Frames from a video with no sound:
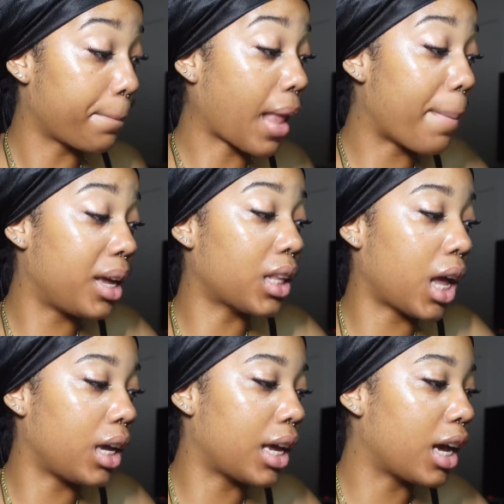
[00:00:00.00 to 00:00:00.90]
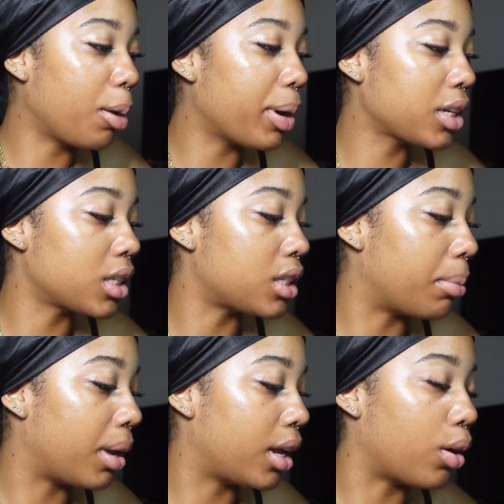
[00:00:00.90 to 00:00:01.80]
I mean, like, in comparison to
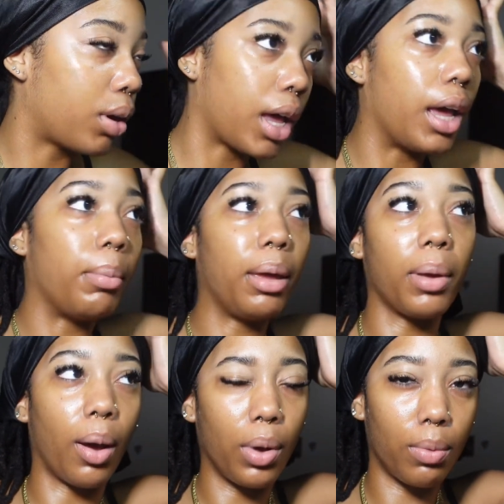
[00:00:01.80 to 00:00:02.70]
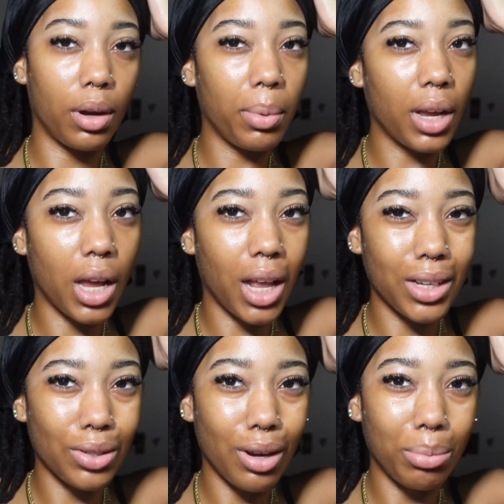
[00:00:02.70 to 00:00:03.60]
men, okay, maybe I wouldn't want to be a
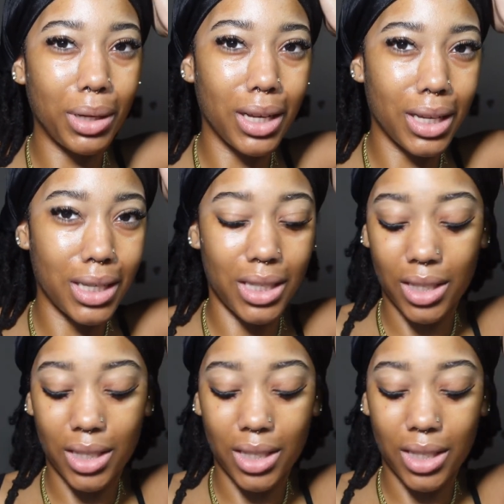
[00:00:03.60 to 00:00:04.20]
college girl because,